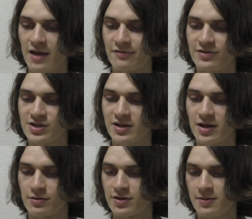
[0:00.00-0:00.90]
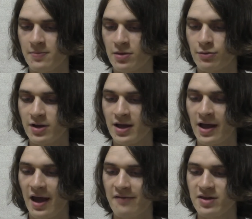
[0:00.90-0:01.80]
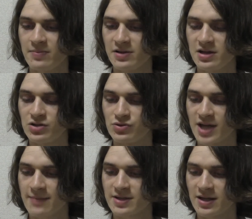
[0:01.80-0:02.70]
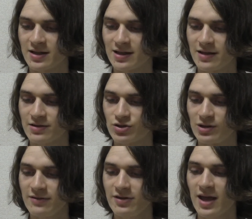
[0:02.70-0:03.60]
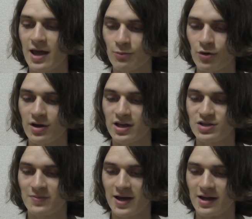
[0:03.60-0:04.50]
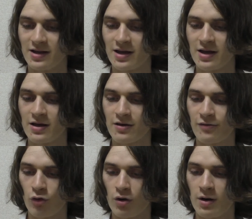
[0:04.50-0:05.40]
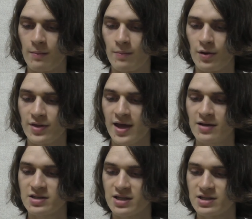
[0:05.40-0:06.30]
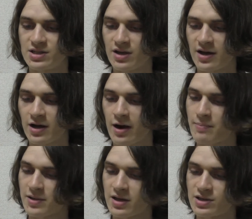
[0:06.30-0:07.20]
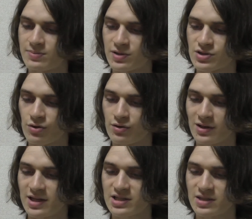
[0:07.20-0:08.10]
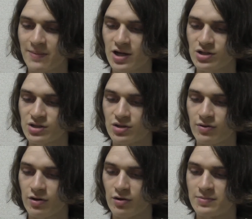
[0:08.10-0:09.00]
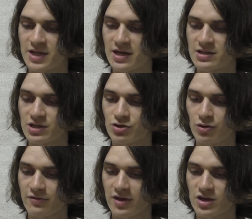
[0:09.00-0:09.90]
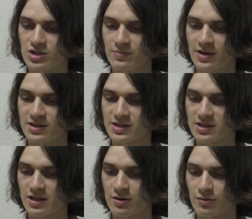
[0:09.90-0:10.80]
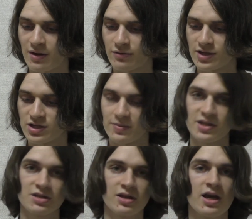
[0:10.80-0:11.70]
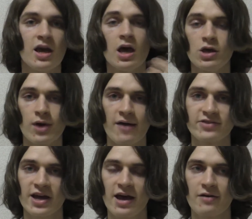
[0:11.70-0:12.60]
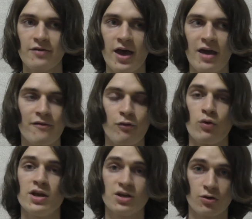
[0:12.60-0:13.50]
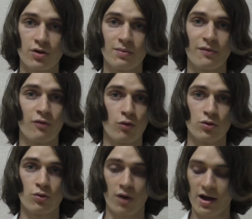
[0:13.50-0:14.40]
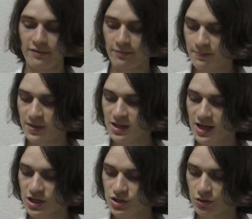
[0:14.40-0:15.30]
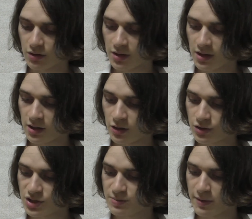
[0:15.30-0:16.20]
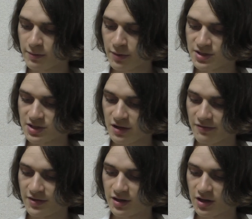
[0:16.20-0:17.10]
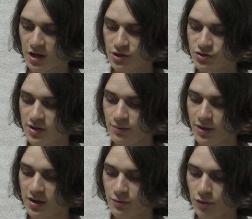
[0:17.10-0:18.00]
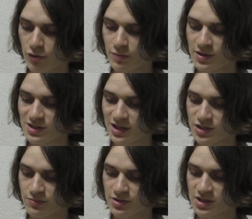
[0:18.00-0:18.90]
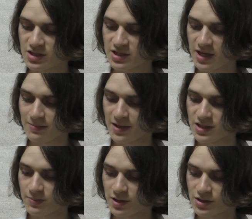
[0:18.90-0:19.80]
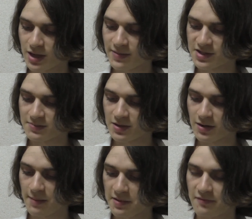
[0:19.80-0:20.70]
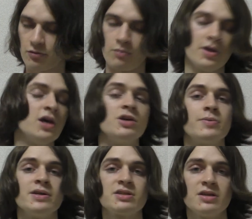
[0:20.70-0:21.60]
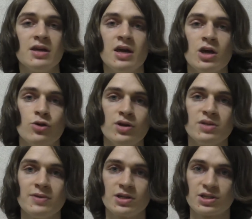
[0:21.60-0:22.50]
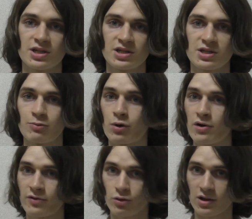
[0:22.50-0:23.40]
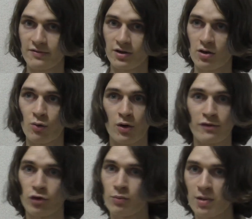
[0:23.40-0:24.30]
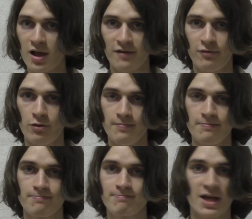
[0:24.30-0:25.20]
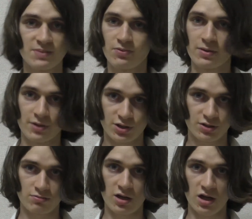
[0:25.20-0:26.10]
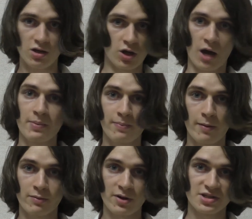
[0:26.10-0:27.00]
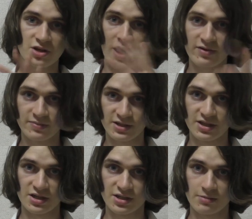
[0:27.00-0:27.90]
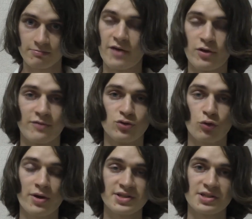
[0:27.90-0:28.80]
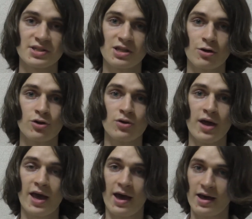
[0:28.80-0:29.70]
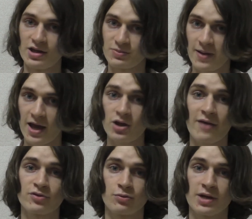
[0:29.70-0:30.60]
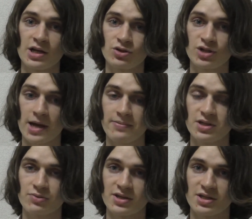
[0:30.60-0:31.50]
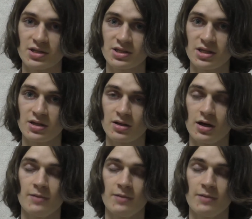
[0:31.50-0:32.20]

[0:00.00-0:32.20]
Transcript: and physically healthy. 3, have the ability to adapt to living and working in Japan. 4, both ALT and CIR applicants must hold at least a bachelor's degree or obtain such qualifications by a designated arrival date. So basically, you have to have a 4-year degree before you arrive. Be a national, not just permanent resident of the country where the recruitment and selection procedures take place by the time they submit their applicant form. So basically, you need to be a citizen wherever you're living, wherever you're applying from. That's pretty much it. You can't be a permanent resident, you have to be a citizen. If you have dual residency though, in Japan, you have to renounce your Japanese residency.